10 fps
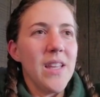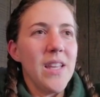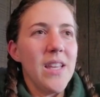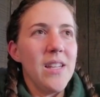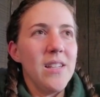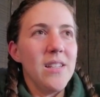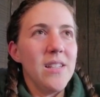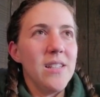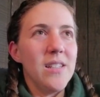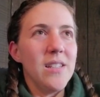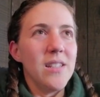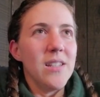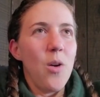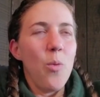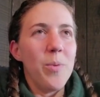it
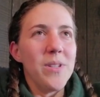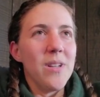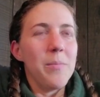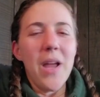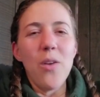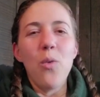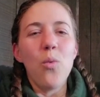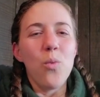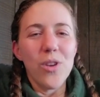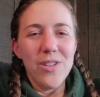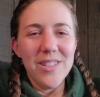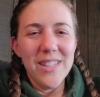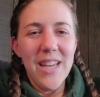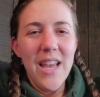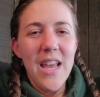opened up my whole world,
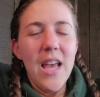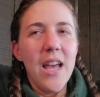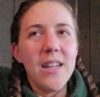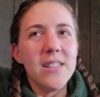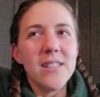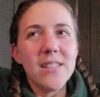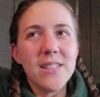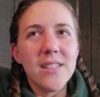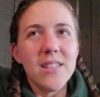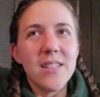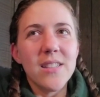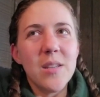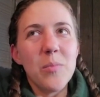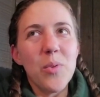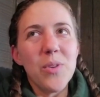and
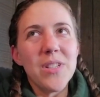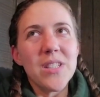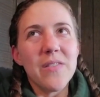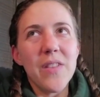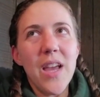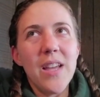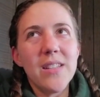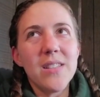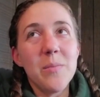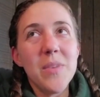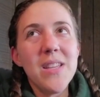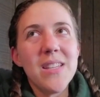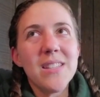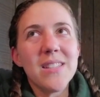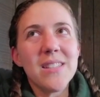the importance of that to
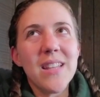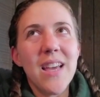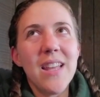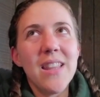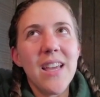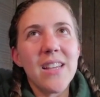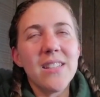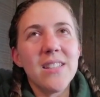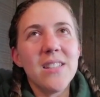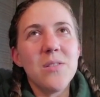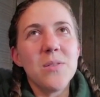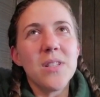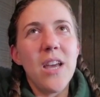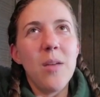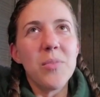me is that continues
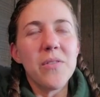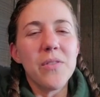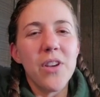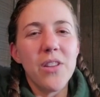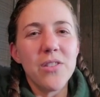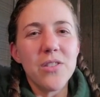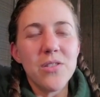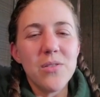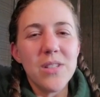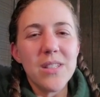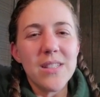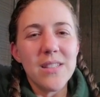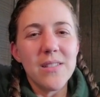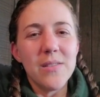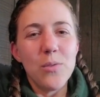to happen for other students
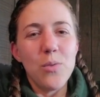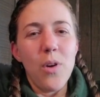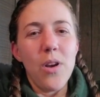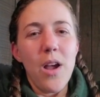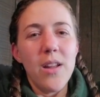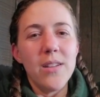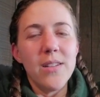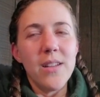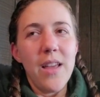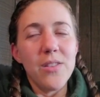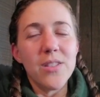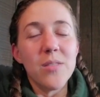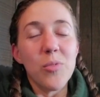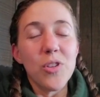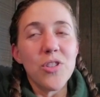who are on either
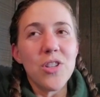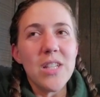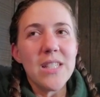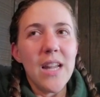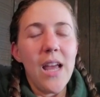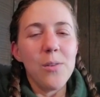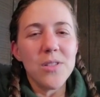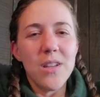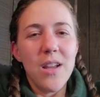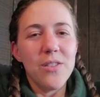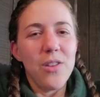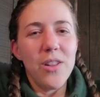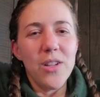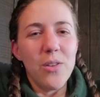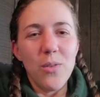similar journeys that I was on or
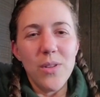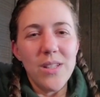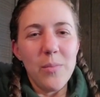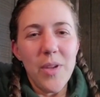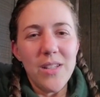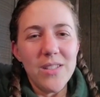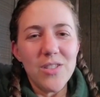on their own independent